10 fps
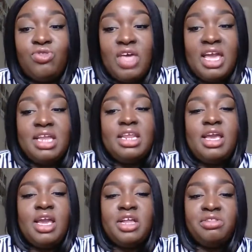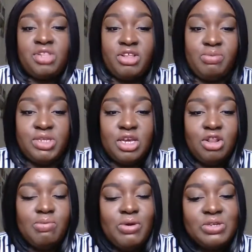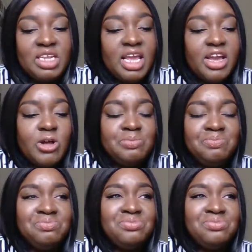then and this particular person now,